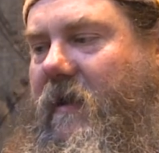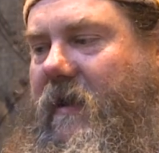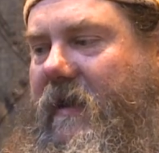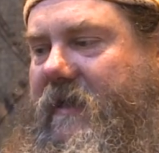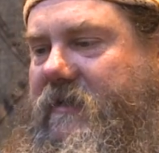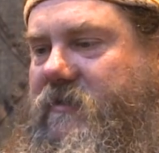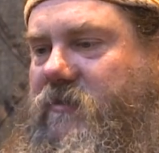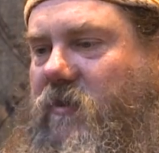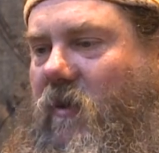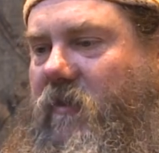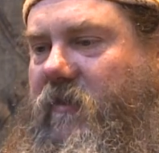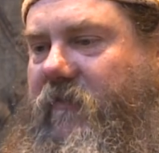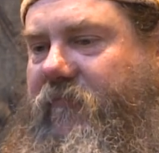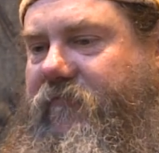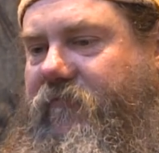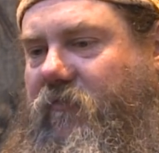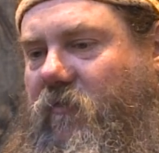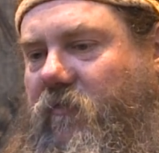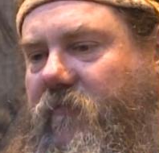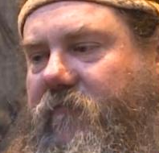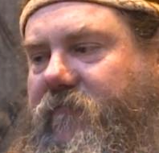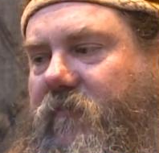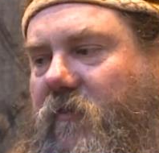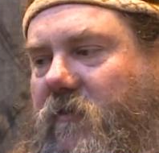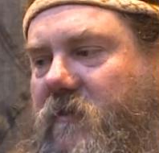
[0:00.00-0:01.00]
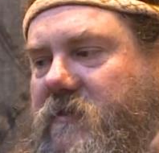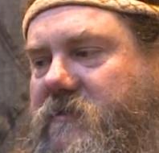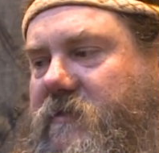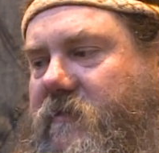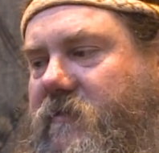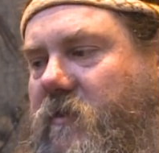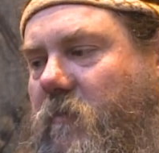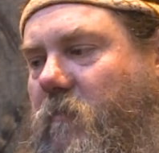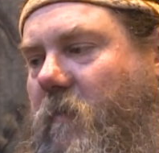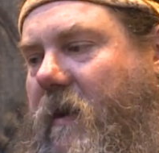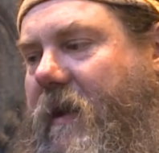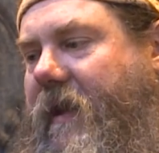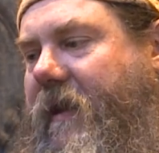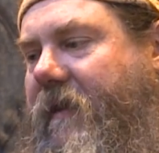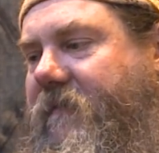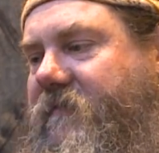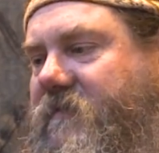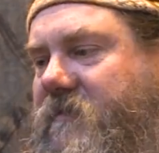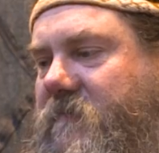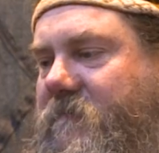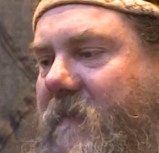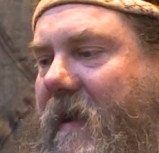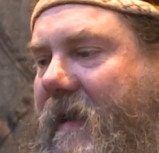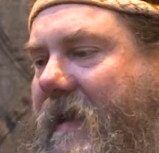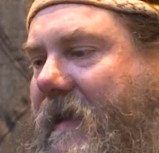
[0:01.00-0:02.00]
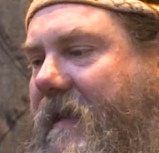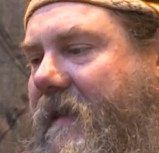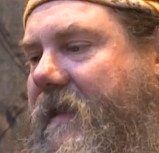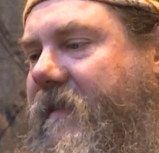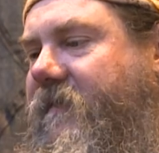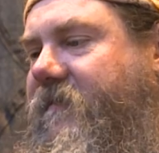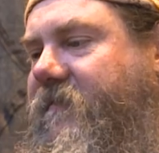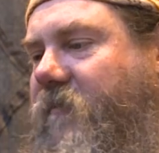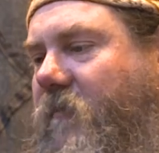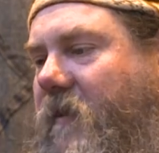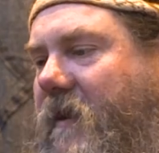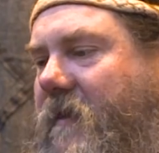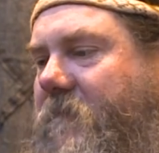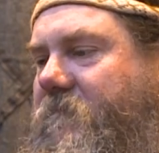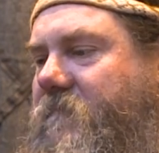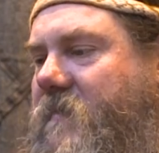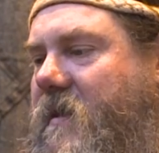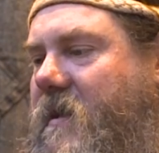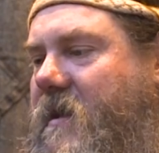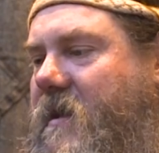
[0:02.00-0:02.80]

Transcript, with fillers: it's got the full force of the waves smacking into it,